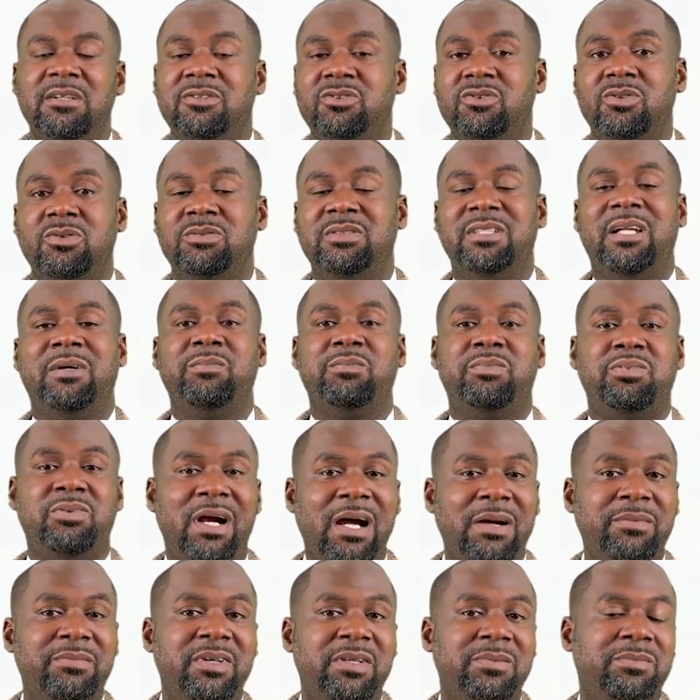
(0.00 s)
So the
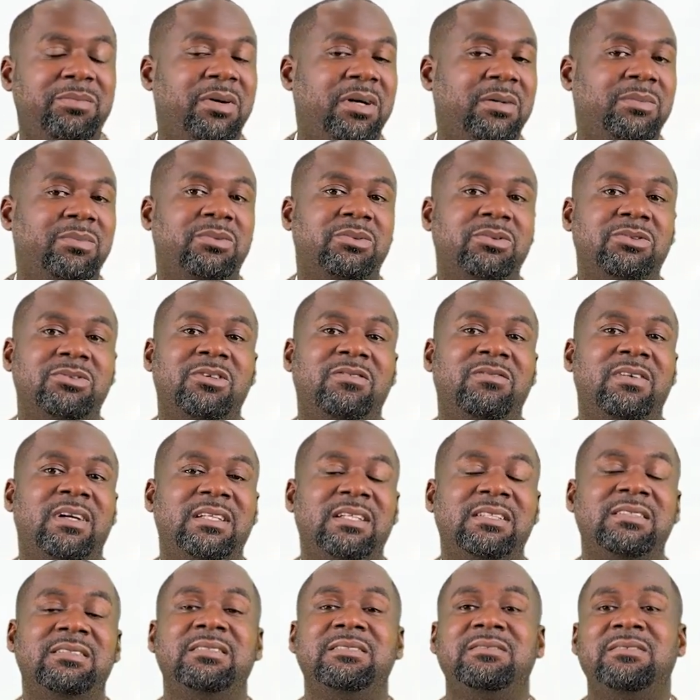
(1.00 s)
primary purpose of
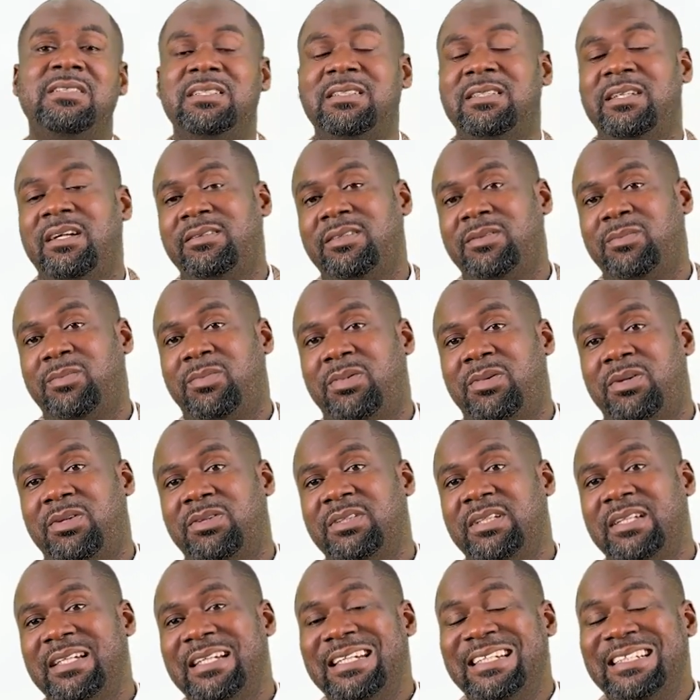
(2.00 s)
an integrated
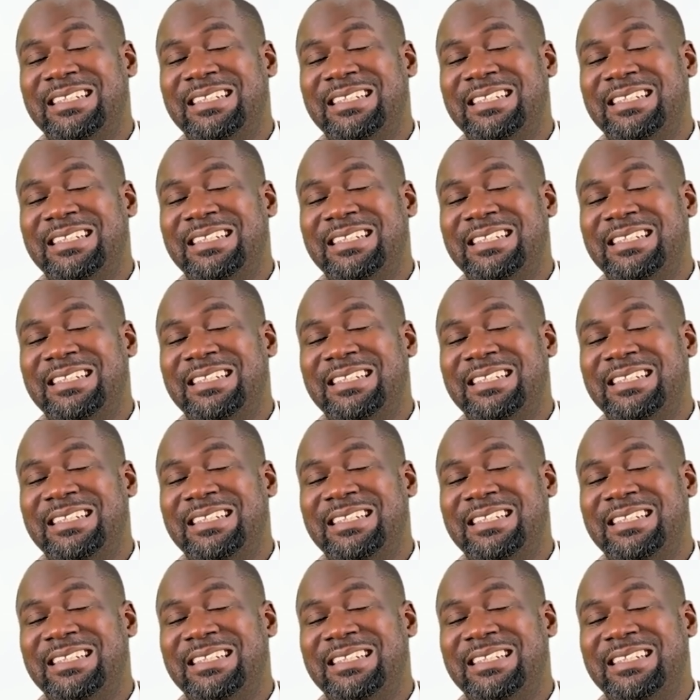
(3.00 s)
report